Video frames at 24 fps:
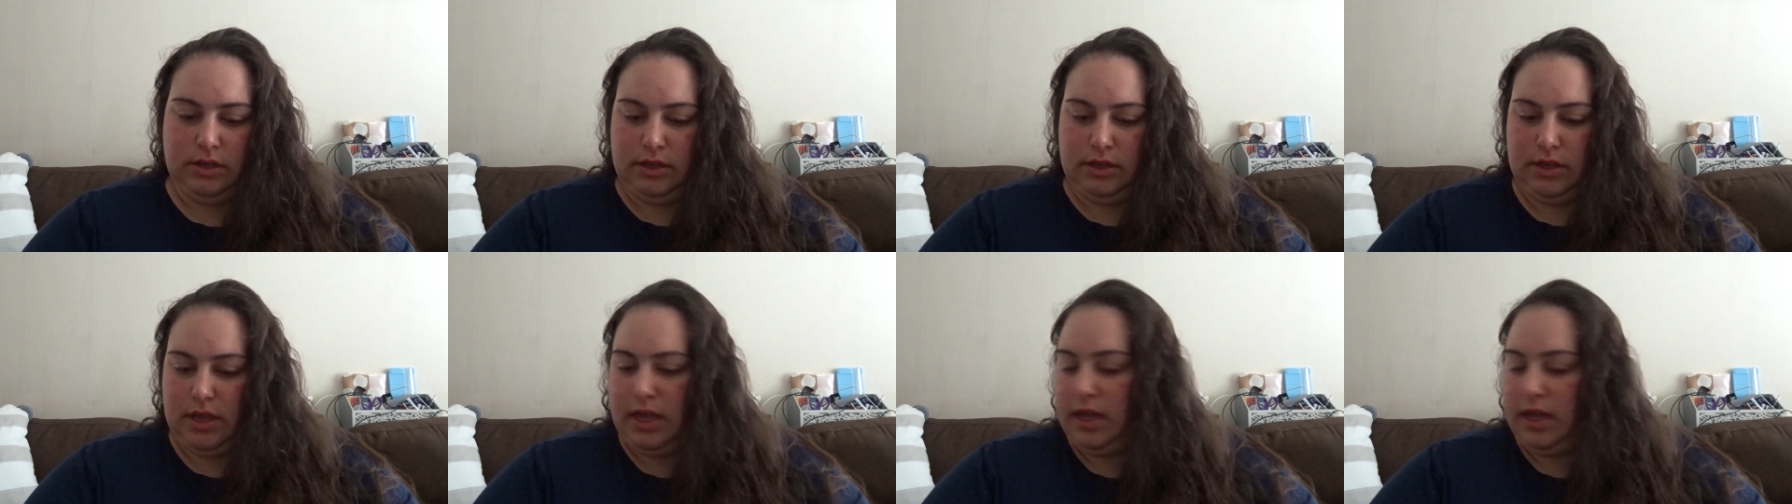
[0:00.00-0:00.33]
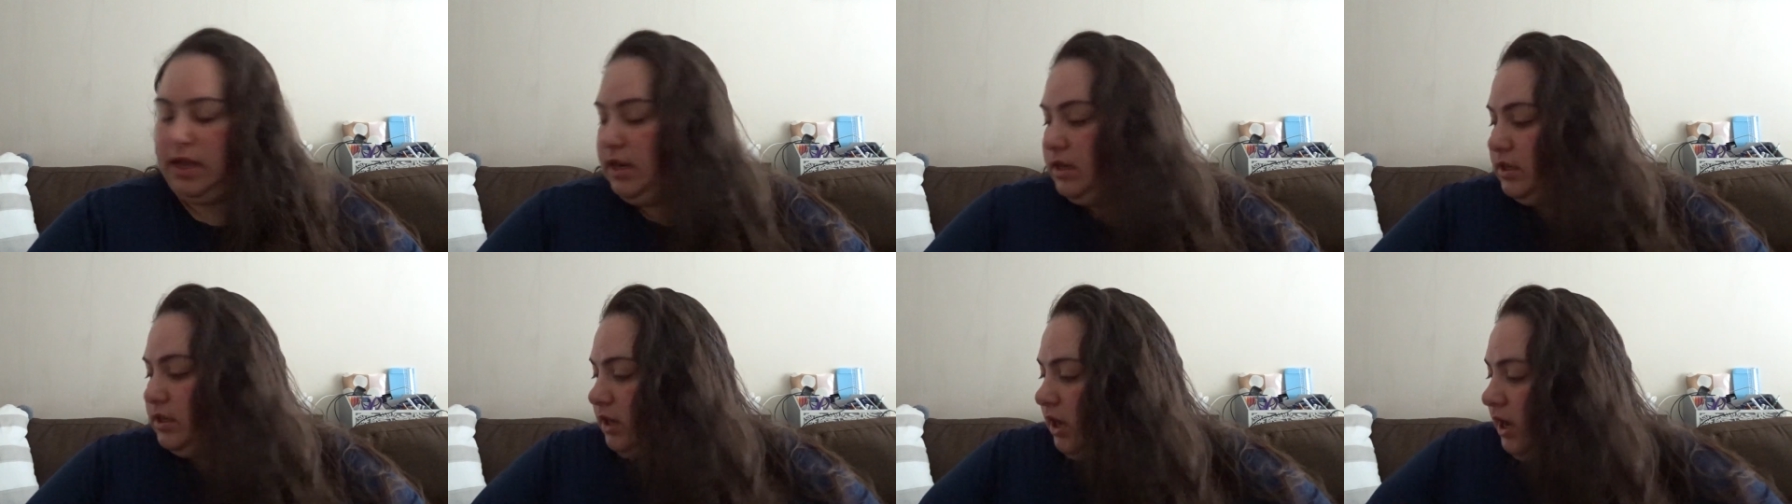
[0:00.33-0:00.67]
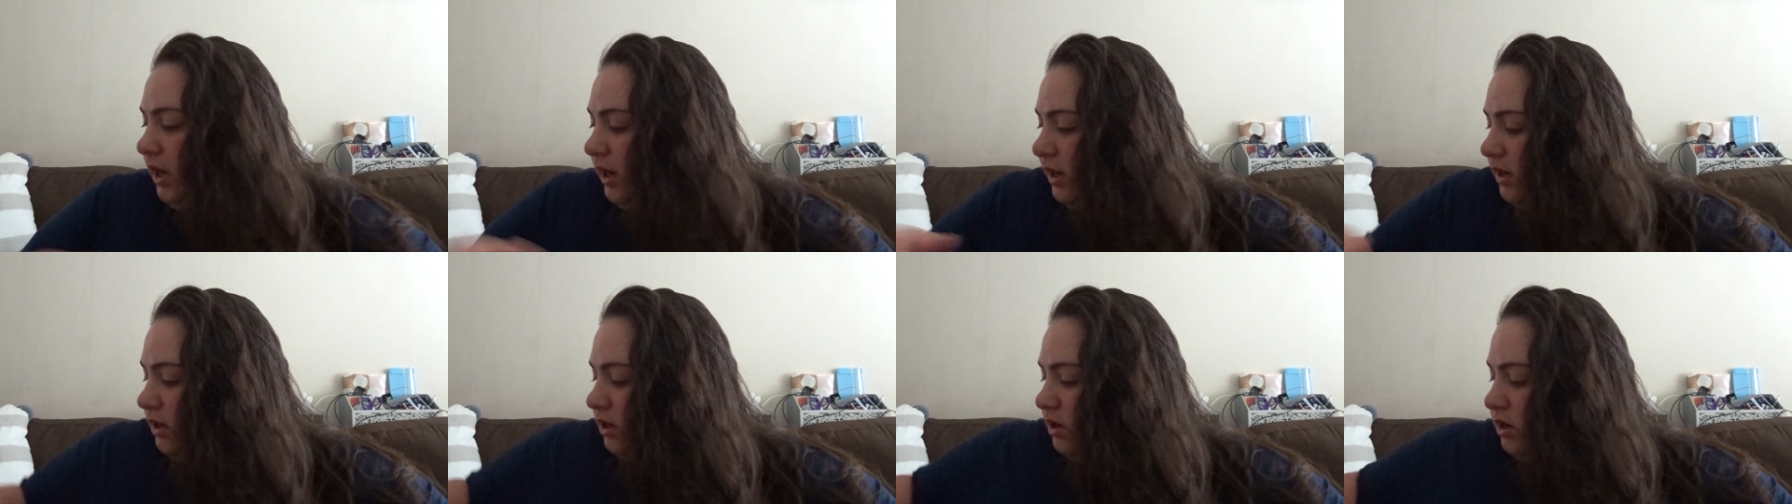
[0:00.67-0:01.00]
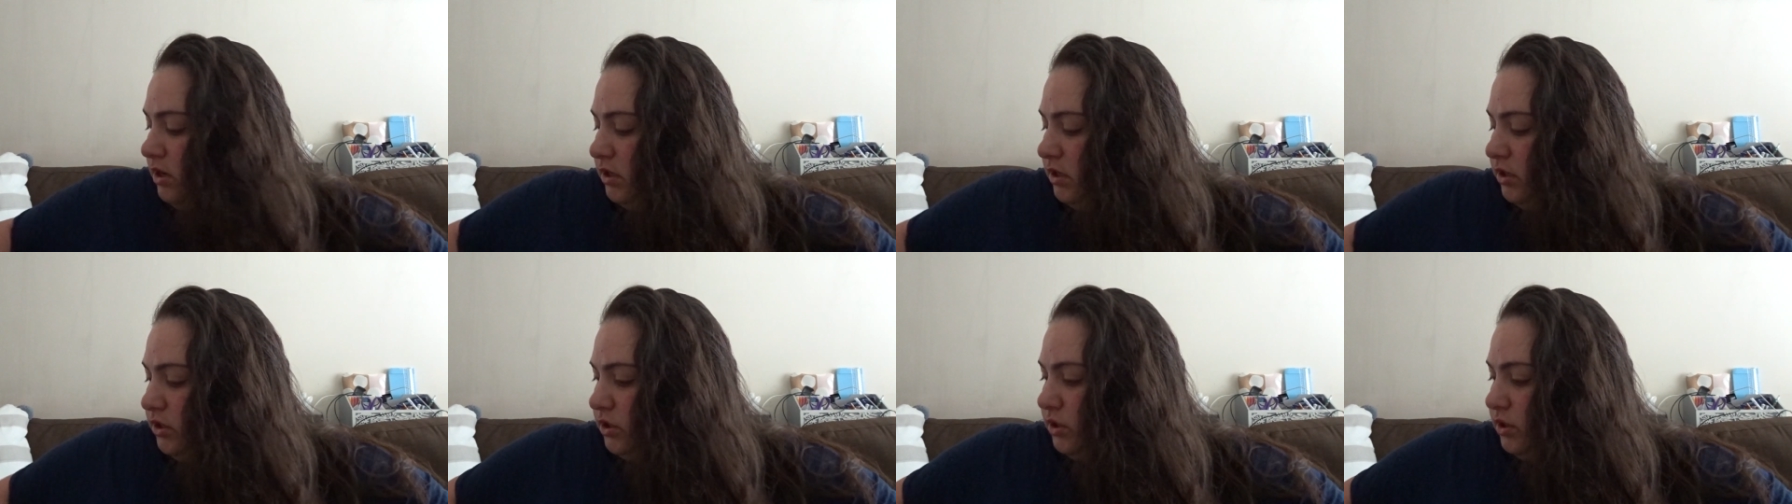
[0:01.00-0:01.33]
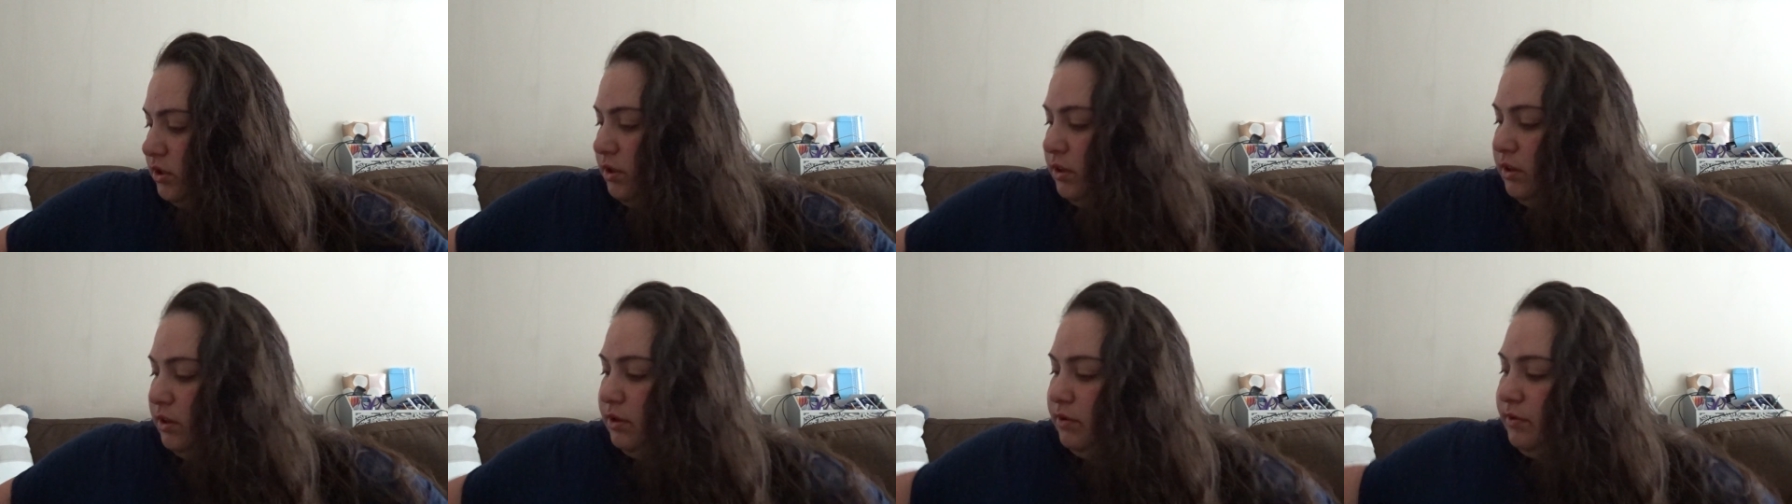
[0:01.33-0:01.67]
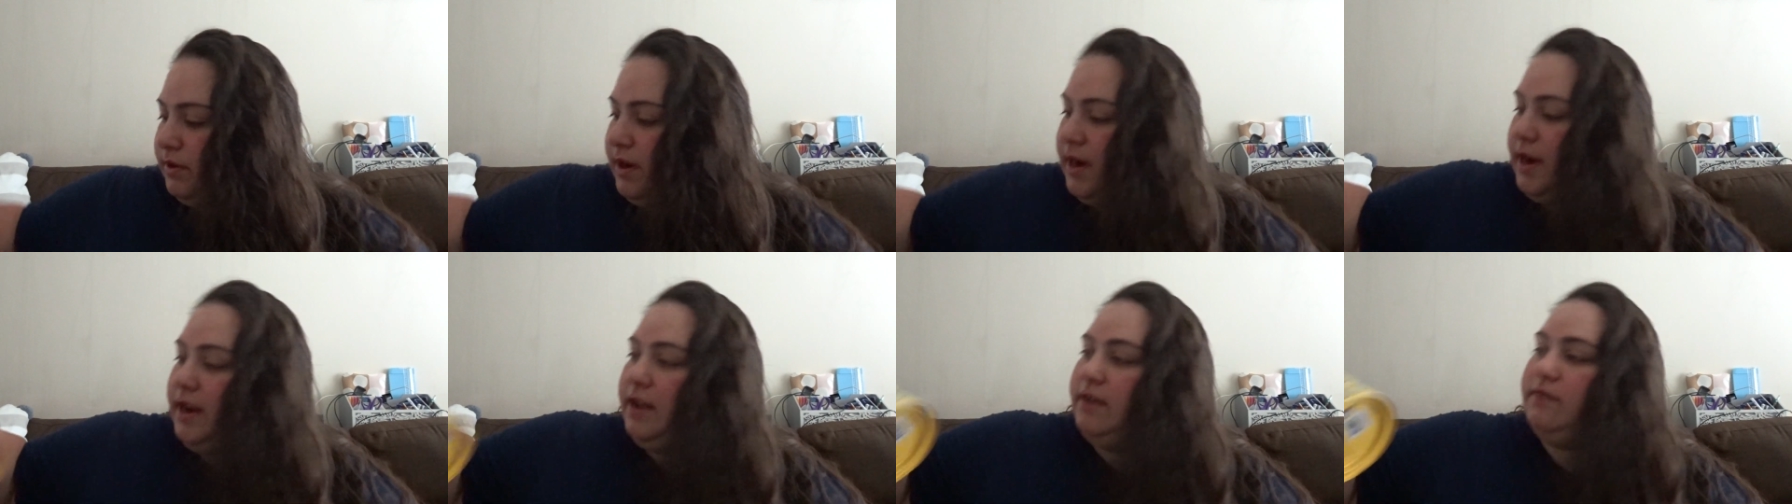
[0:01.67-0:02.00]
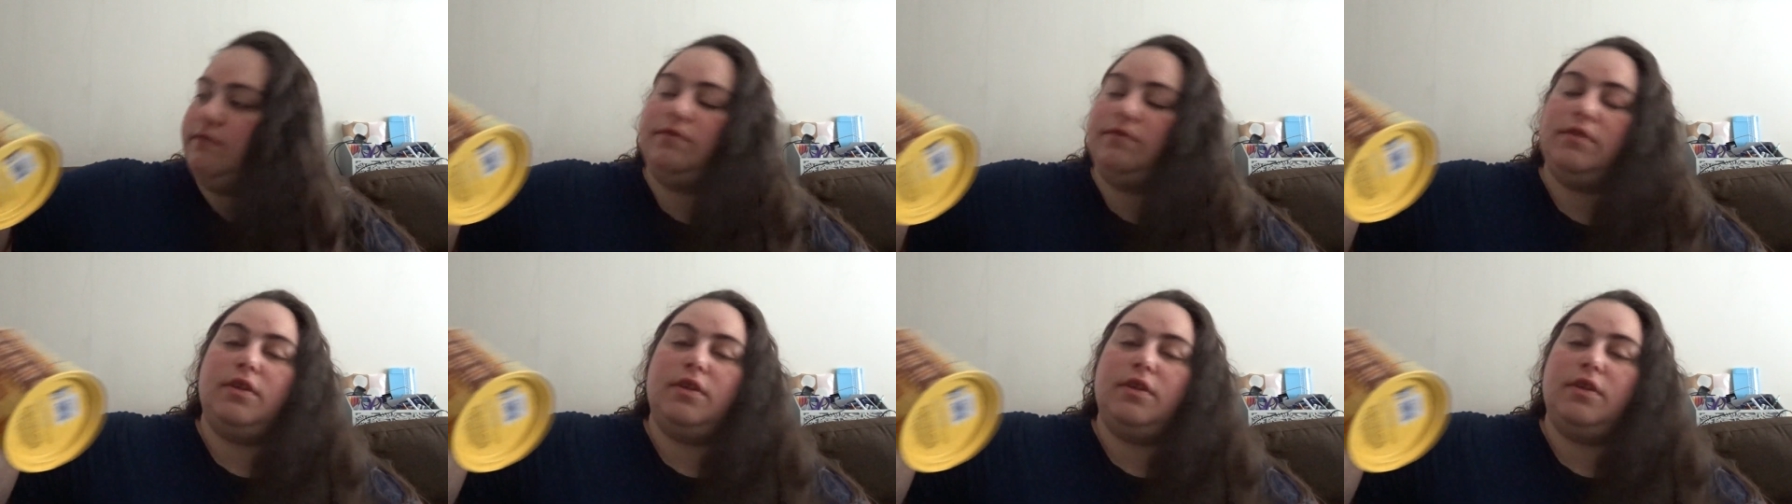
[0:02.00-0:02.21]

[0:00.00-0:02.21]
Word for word: and I got three of